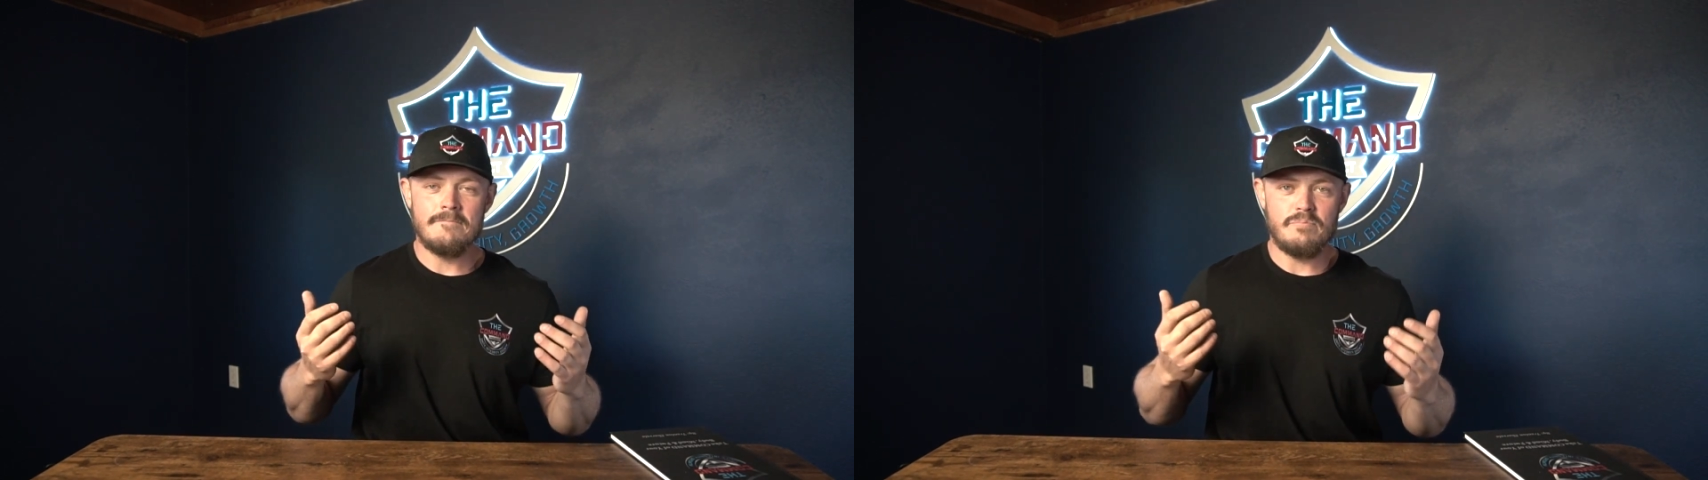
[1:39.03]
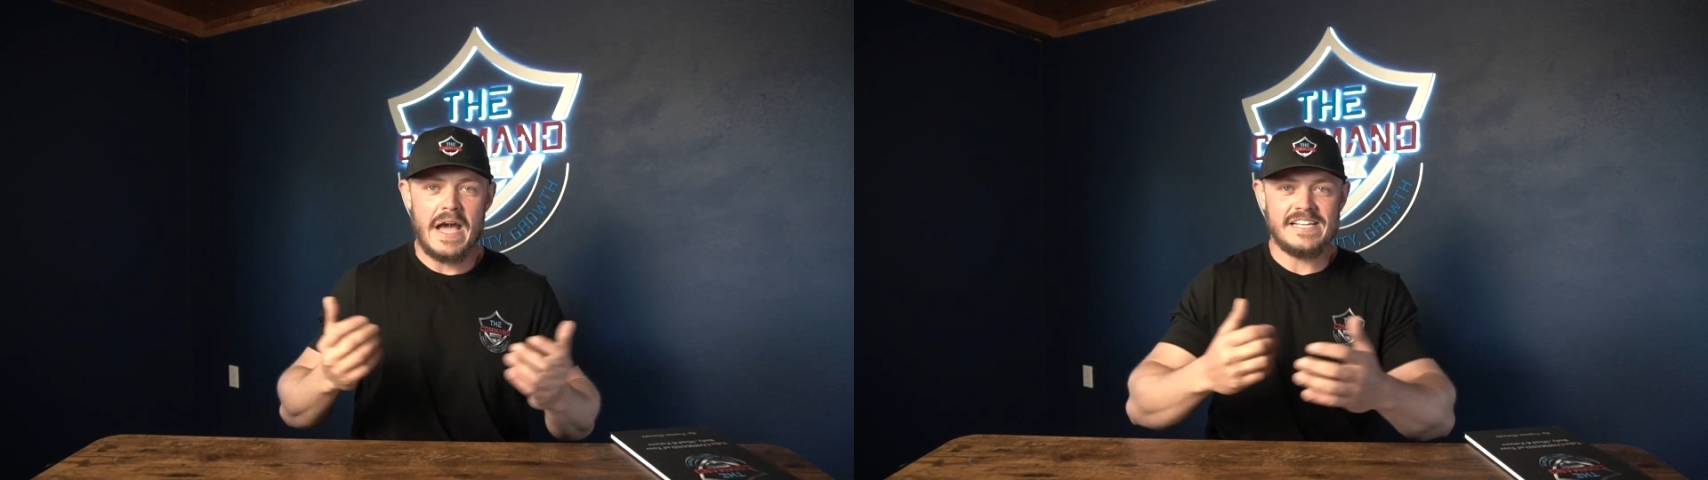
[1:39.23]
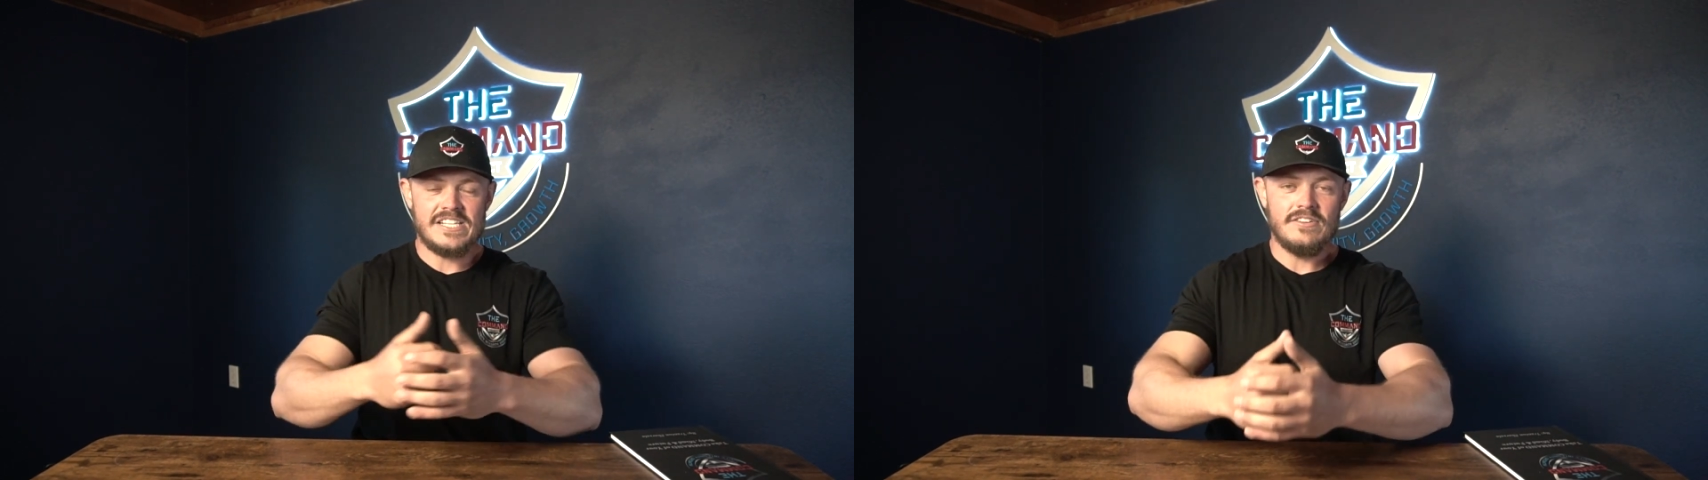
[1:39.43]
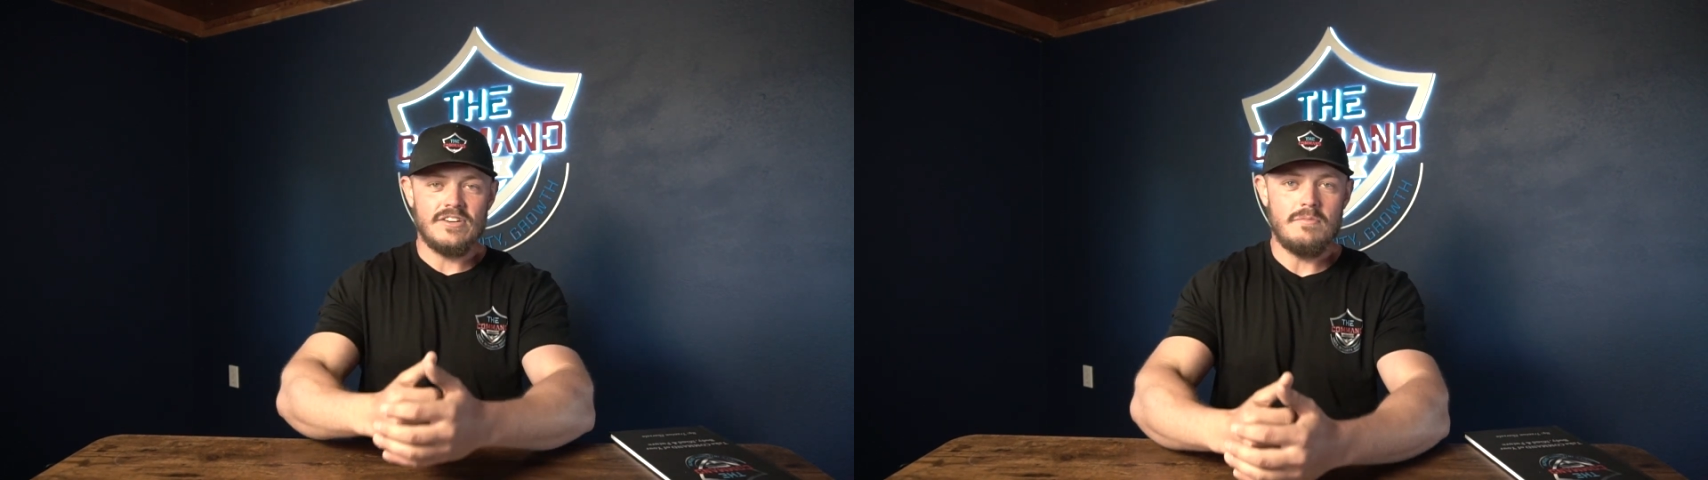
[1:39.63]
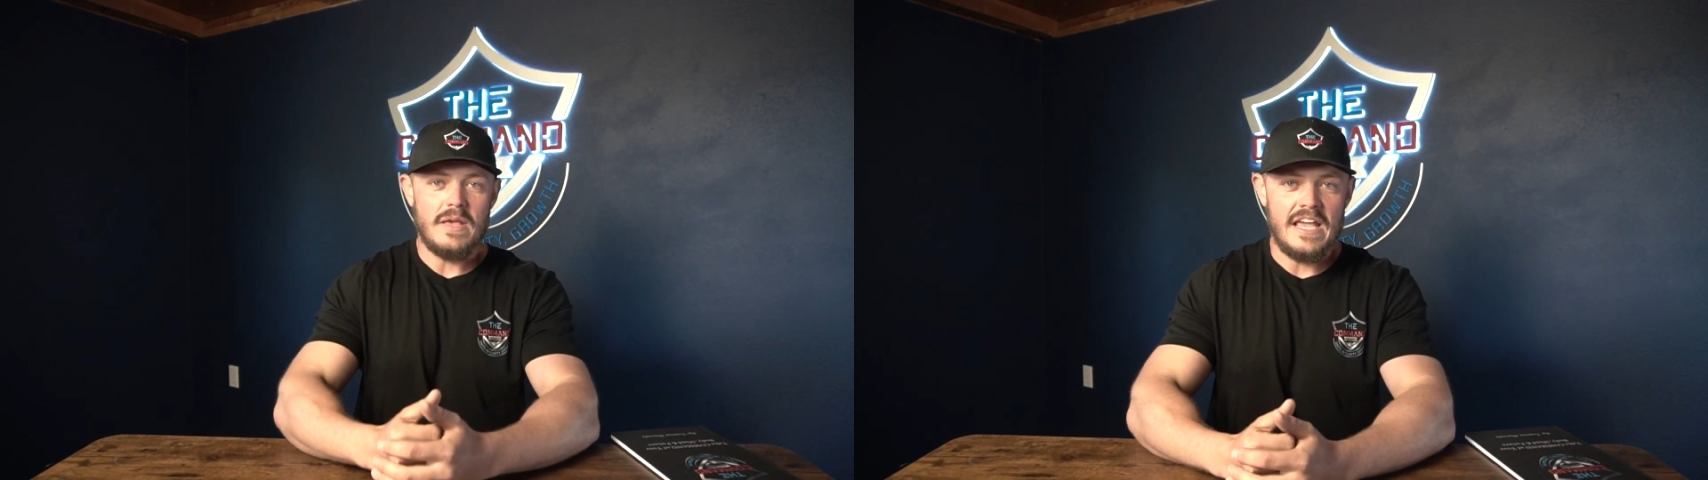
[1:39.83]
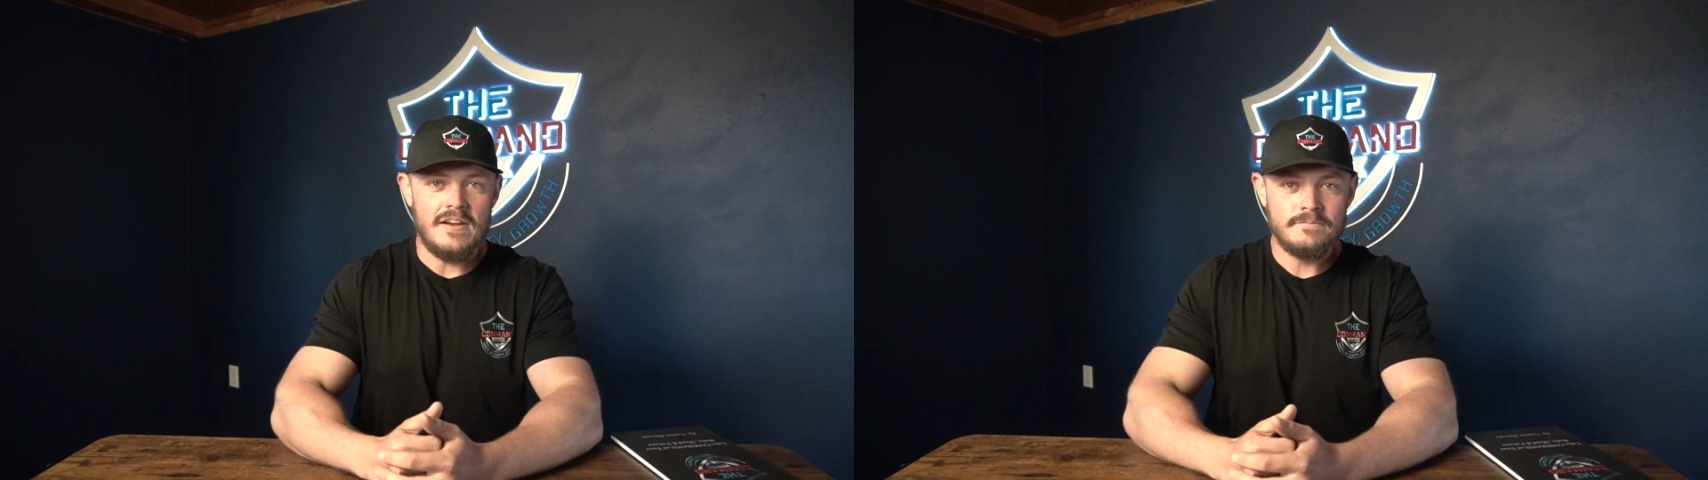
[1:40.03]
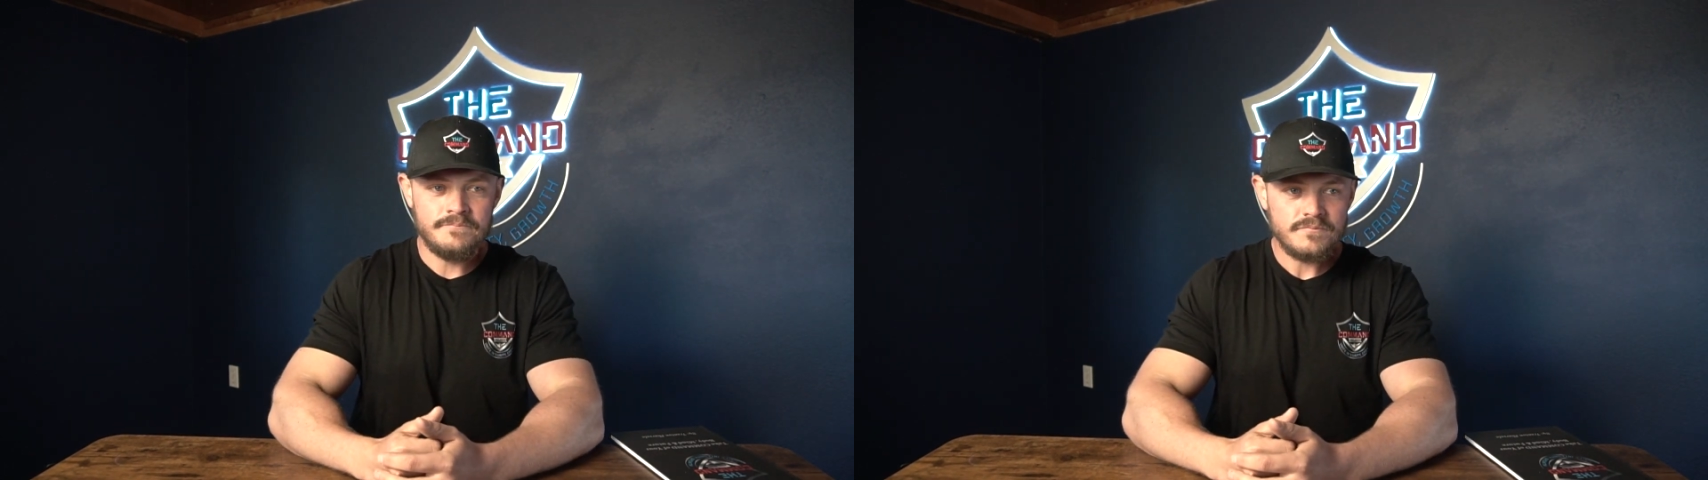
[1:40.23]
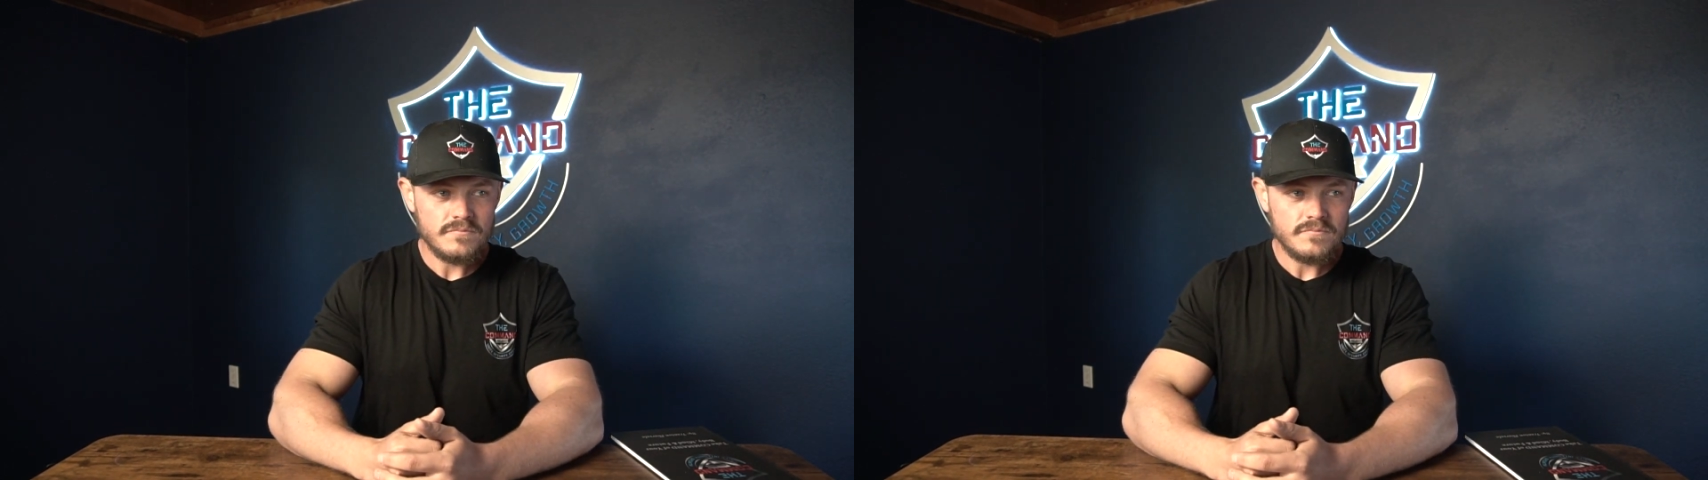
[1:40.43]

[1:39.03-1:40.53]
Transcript: masculine men.